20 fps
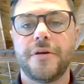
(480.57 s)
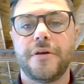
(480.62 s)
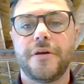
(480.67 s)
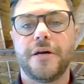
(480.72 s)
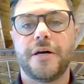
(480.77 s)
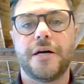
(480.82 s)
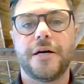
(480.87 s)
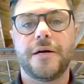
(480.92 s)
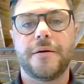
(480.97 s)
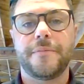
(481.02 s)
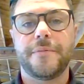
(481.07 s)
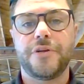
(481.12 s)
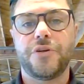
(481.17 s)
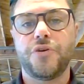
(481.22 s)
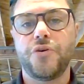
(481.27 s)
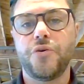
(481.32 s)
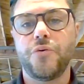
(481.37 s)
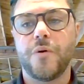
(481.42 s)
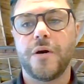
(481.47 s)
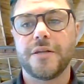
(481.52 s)
and
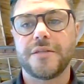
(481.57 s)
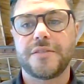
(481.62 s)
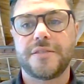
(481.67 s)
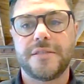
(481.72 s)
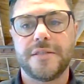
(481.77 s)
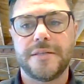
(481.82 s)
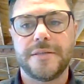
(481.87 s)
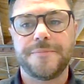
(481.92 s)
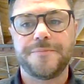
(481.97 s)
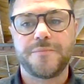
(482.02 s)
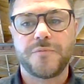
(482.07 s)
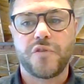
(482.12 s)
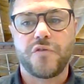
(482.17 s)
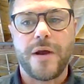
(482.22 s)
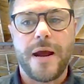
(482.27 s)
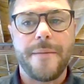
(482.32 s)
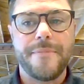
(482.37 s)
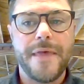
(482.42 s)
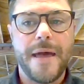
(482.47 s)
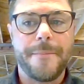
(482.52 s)
who wants to
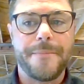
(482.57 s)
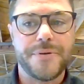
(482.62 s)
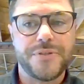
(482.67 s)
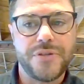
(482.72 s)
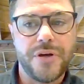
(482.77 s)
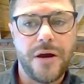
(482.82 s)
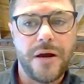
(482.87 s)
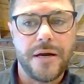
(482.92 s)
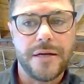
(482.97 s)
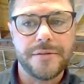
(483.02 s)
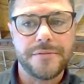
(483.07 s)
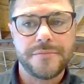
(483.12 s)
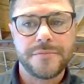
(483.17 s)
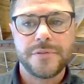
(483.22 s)
grab that baton?